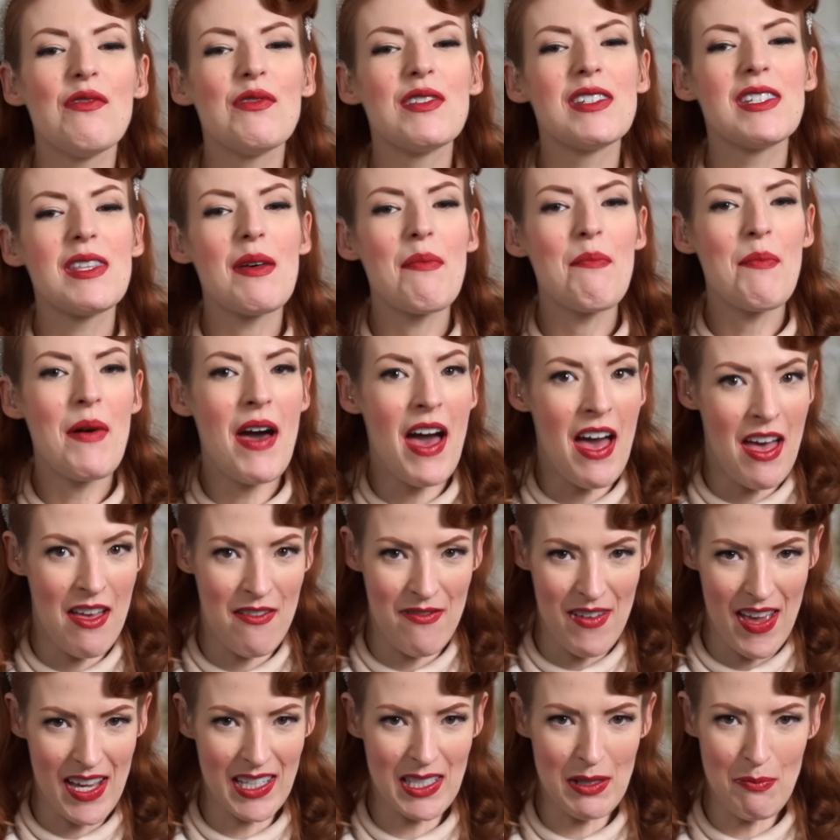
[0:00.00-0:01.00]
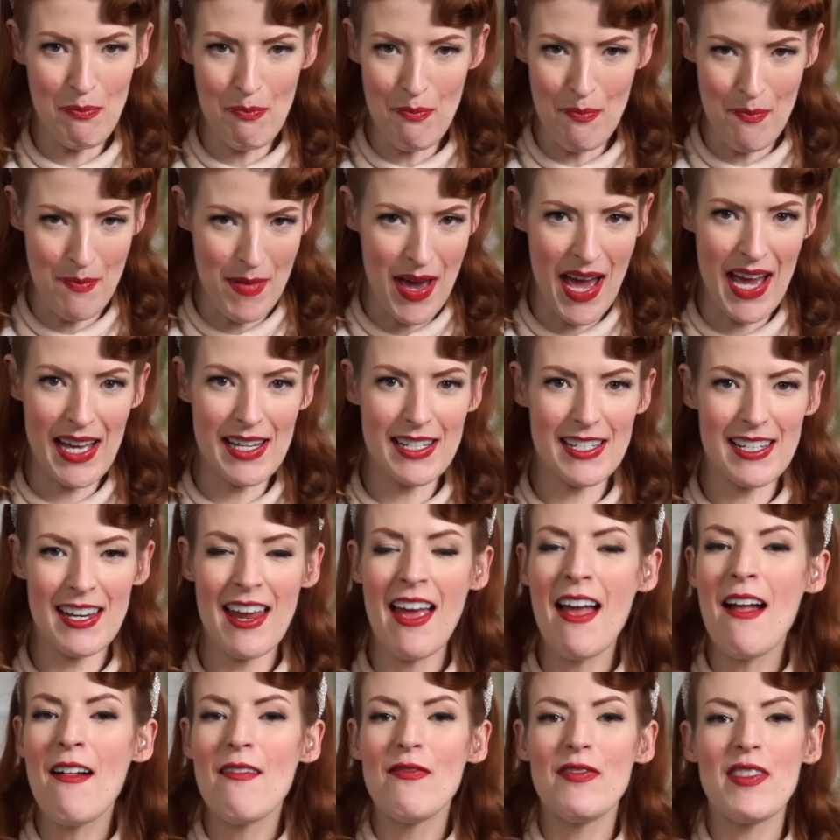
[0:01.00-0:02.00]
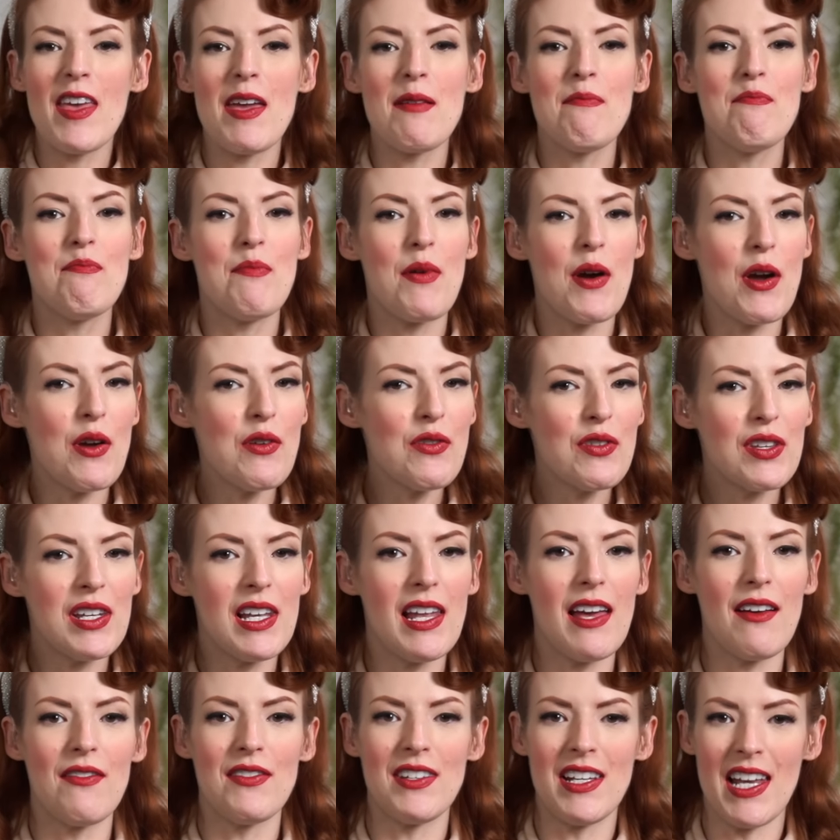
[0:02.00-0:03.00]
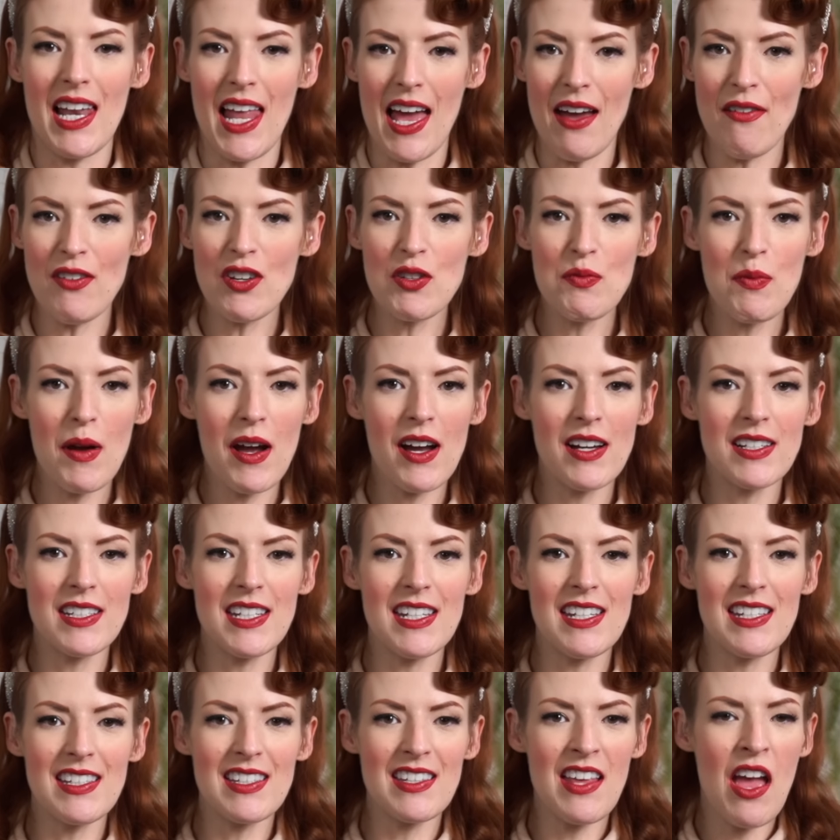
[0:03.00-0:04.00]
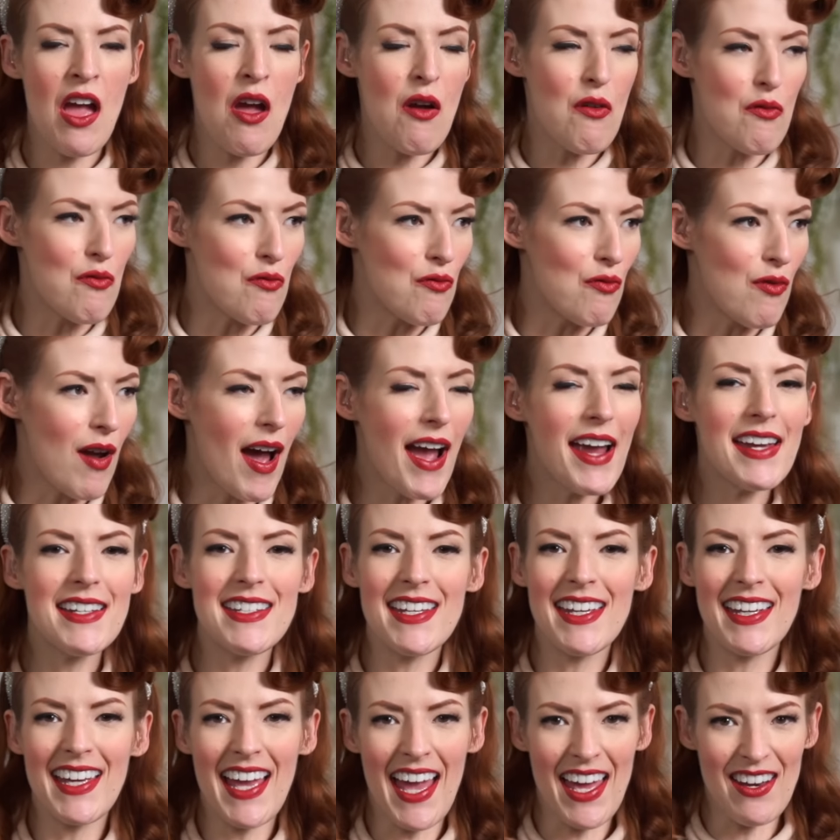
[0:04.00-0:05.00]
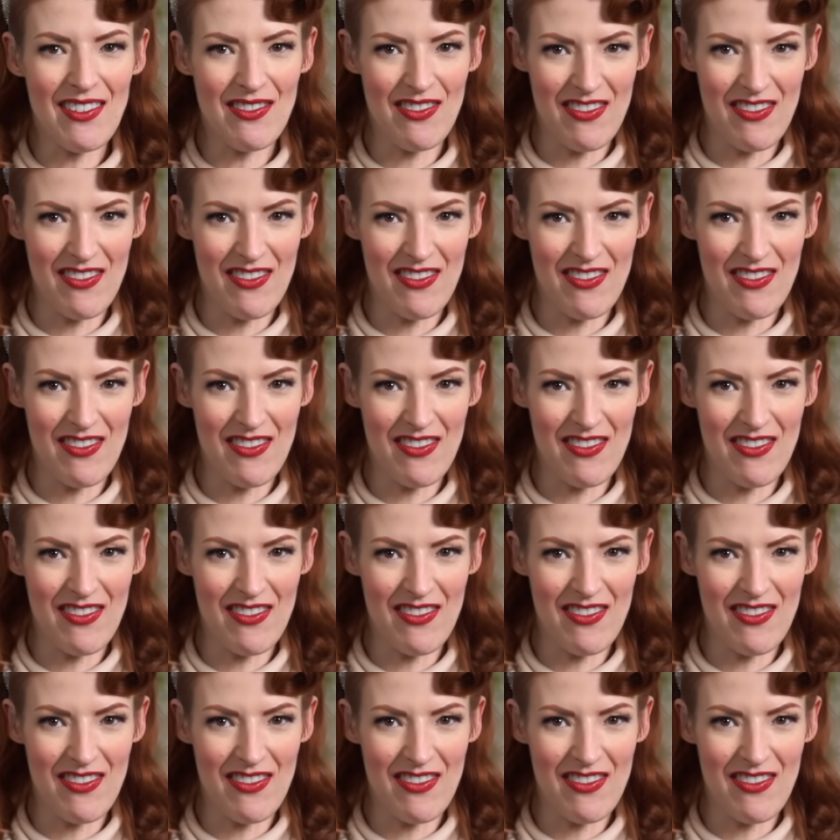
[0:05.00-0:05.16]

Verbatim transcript: was the perfect match. They both loved lavish parties, riding and